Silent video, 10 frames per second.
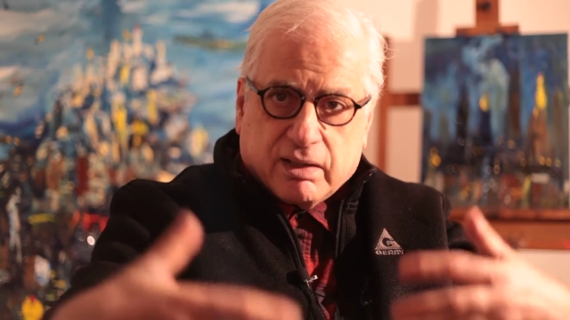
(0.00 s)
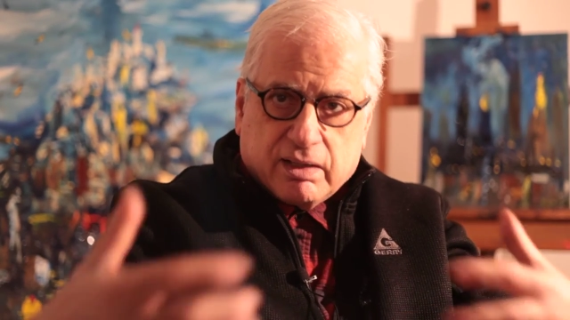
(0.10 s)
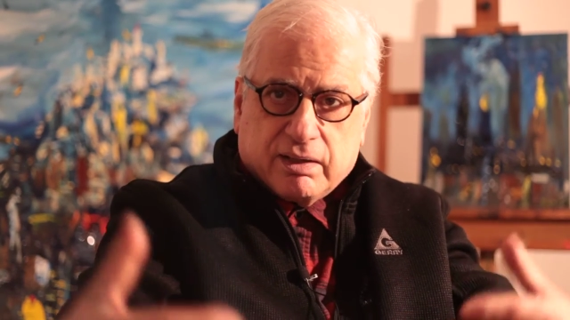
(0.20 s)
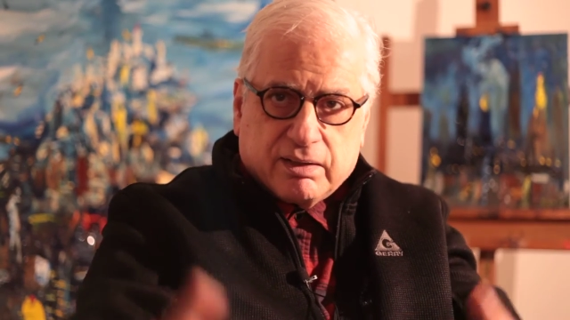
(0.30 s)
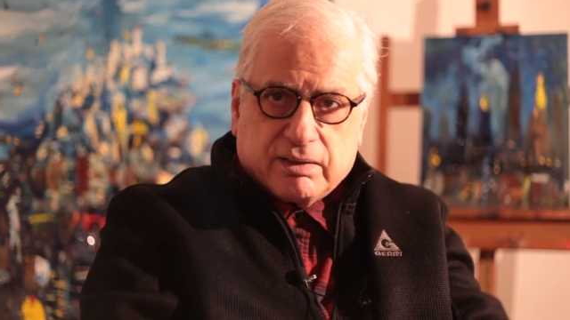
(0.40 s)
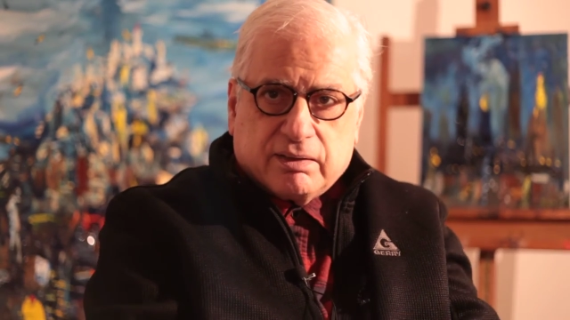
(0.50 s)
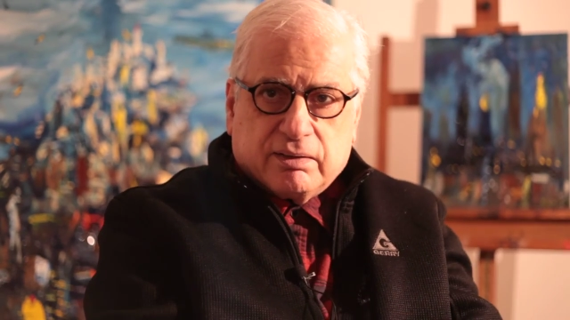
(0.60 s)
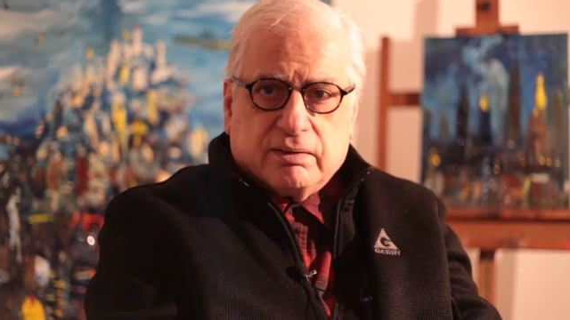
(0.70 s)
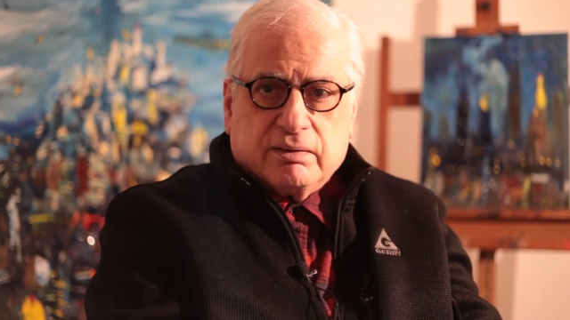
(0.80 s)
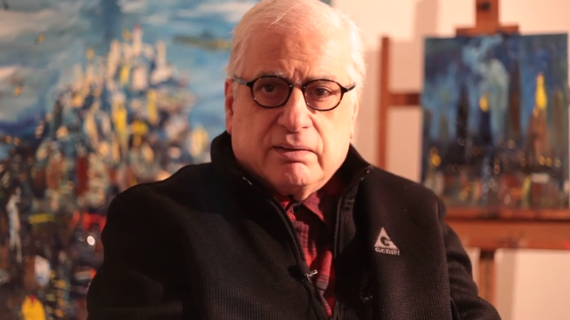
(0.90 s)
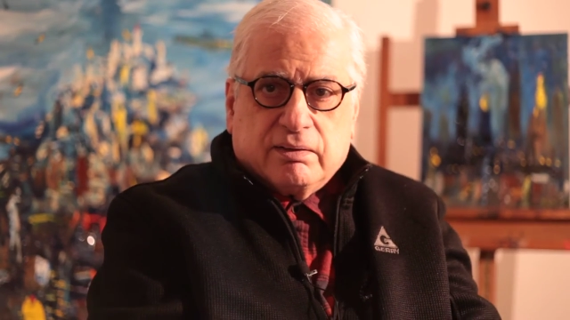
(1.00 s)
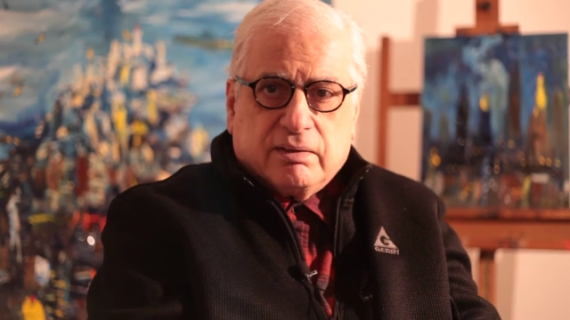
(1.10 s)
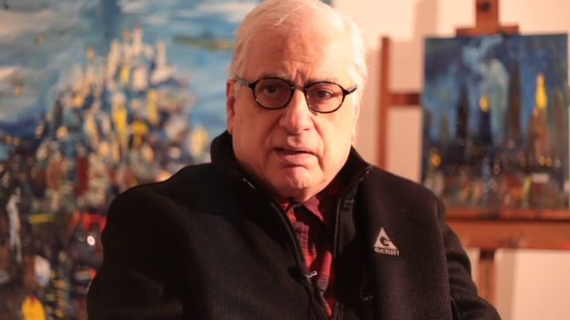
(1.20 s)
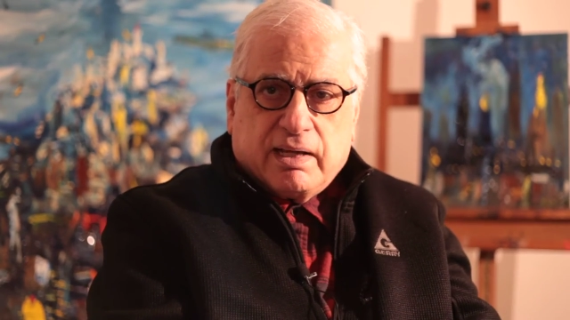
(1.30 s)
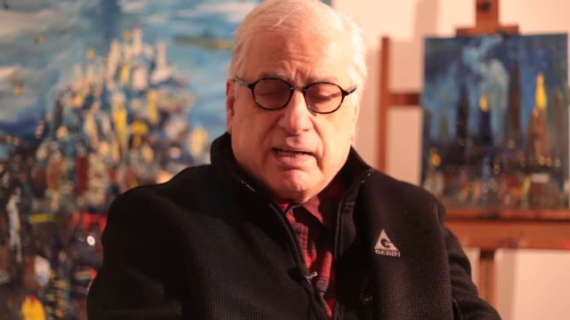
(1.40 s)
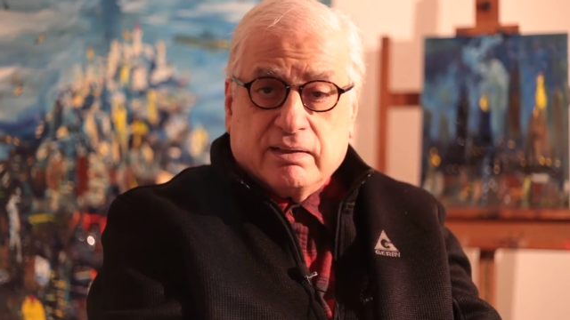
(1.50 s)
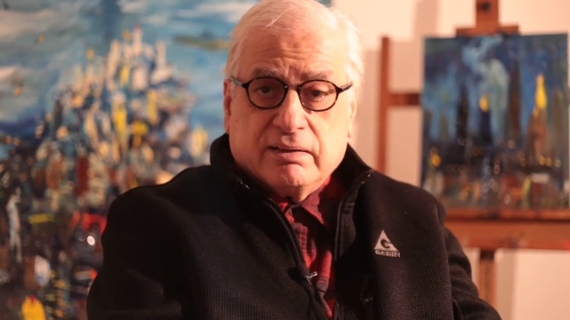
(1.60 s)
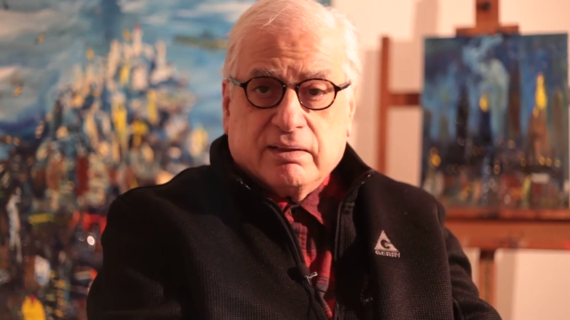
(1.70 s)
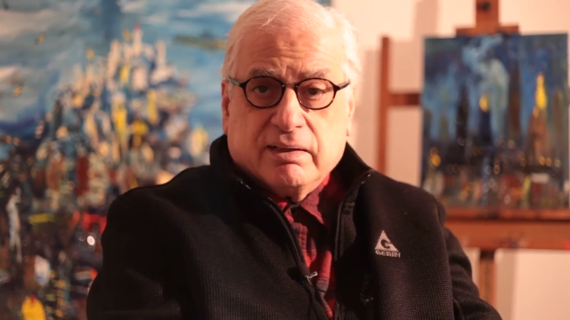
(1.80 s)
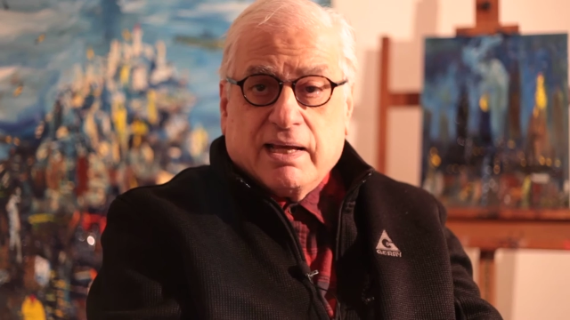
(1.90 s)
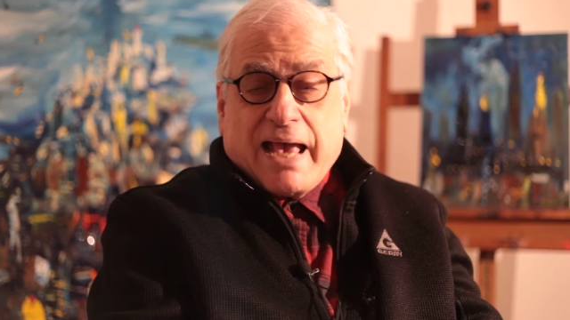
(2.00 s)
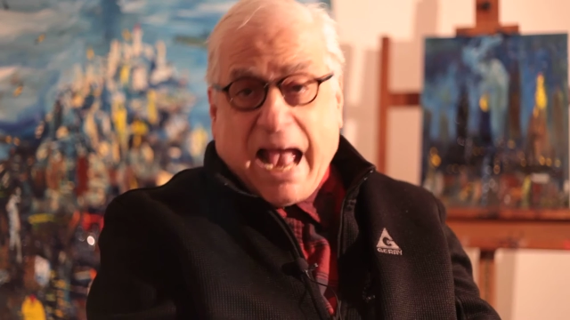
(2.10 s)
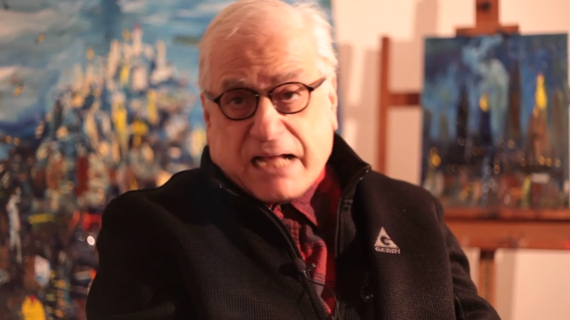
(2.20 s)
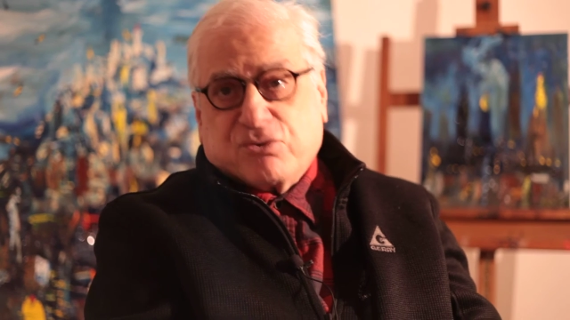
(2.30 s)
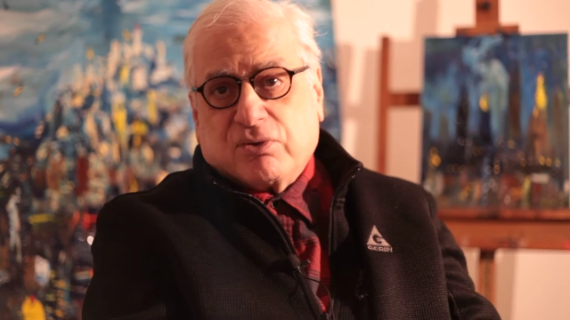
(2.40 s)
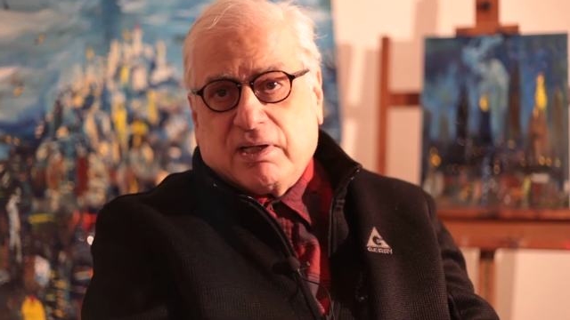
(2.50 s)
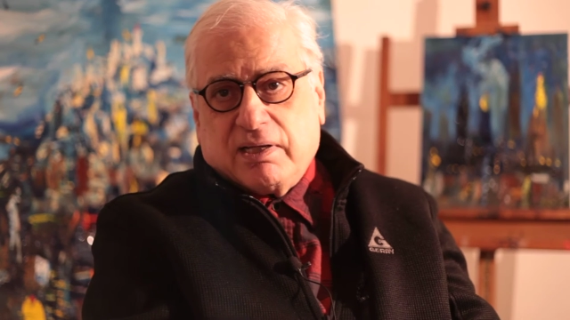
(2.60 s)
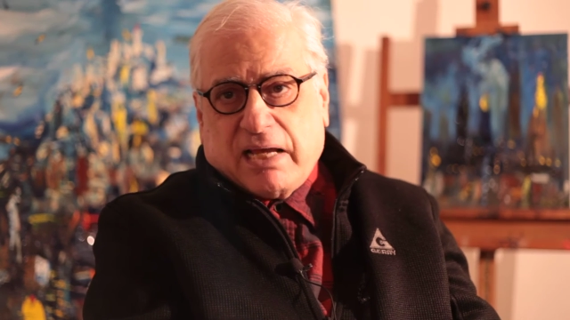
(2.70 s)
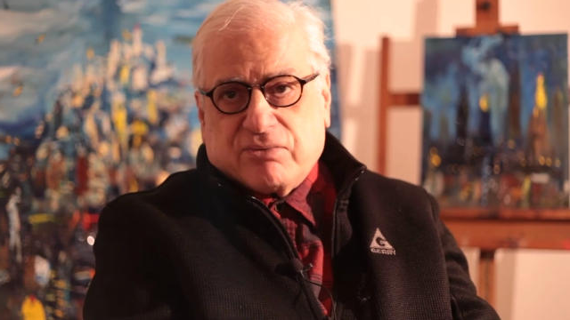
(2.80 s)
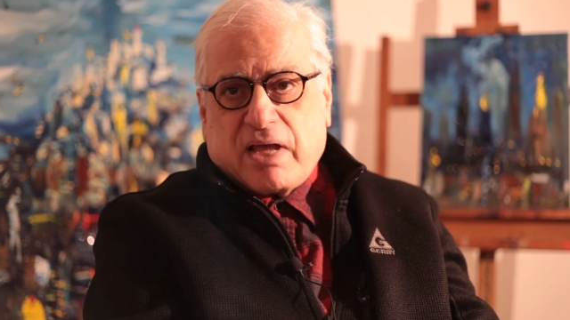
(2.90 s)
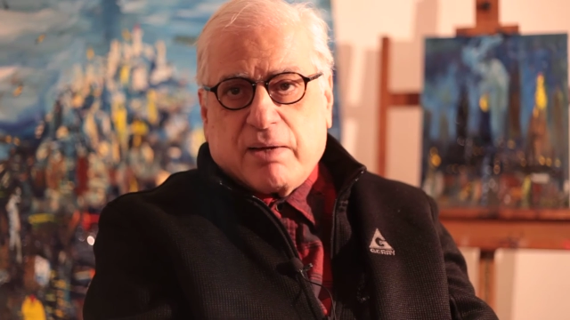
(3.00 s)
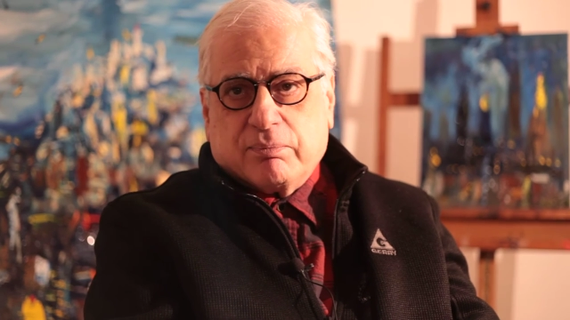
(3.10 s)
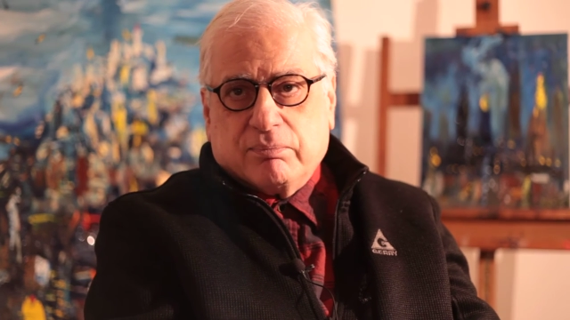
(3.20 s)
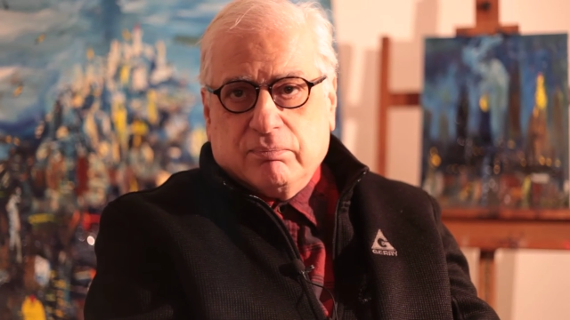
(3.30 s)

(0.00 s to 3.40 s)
And actually, as I